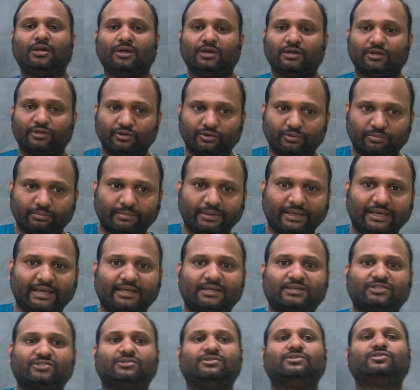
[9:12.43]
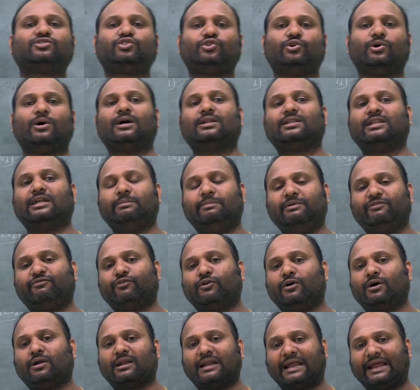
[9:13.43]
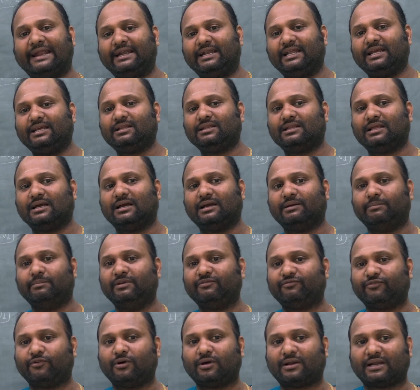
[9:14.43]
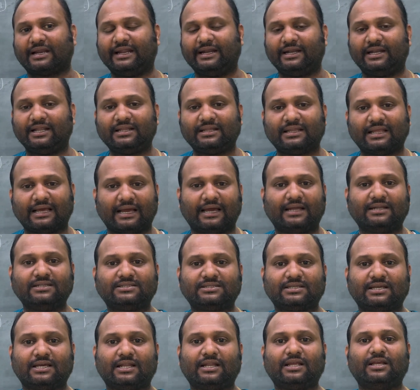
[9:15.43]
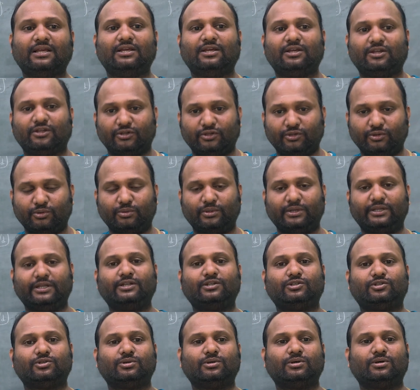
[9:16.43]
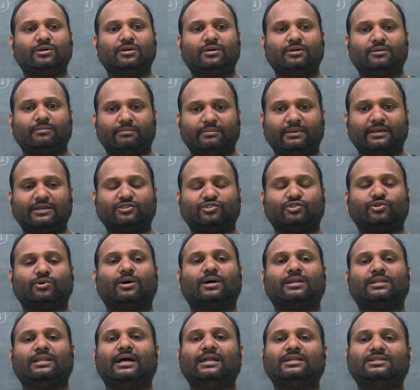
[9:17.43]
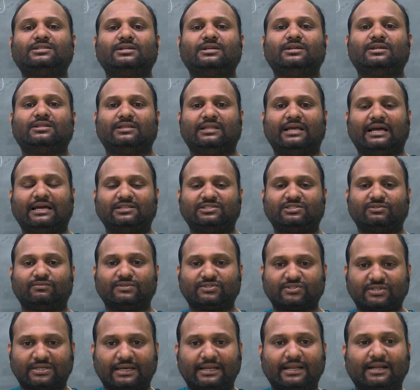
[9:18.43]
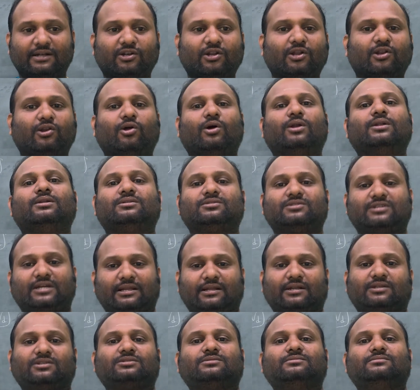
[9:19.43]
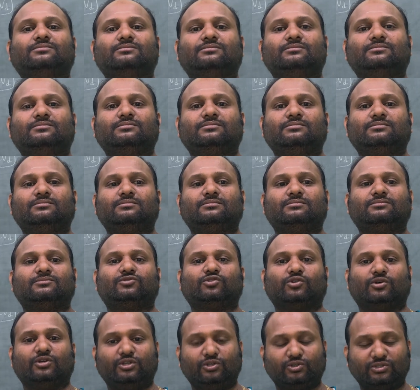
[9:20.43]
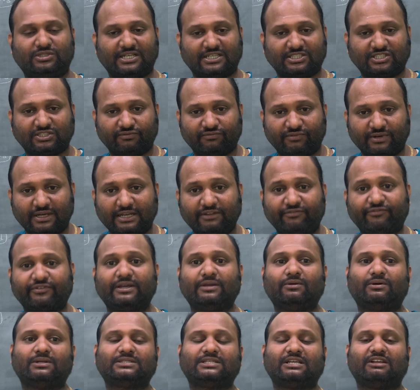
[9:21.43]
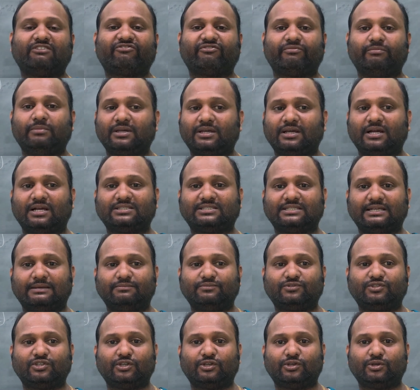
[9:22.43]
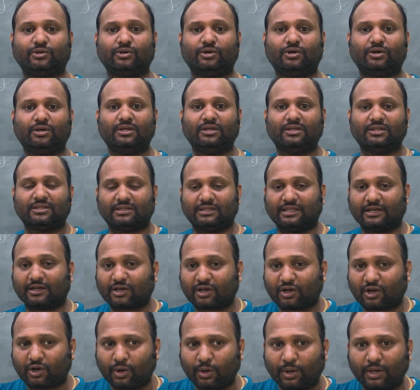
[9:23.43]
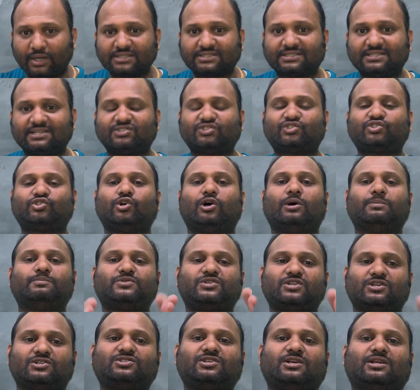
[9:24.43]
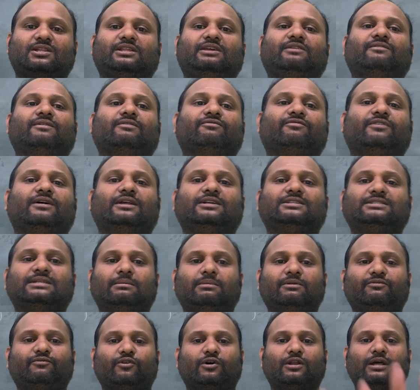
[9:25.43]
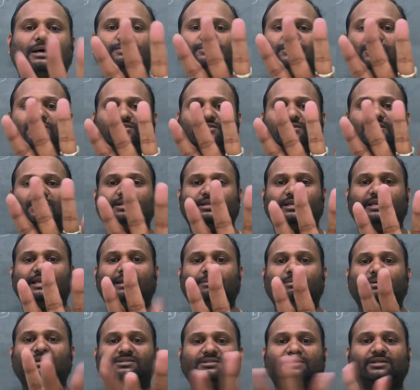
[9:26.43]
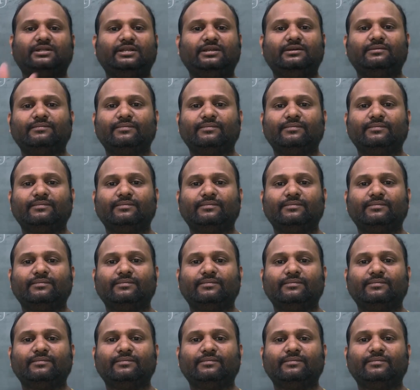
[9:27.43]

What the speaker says: you make sure that before writing the answer, you need to make sure that the answer is correct or not correct. So you just verify yourself because MCQ, the closest options are given. For example, 4 options, A, B, C, D.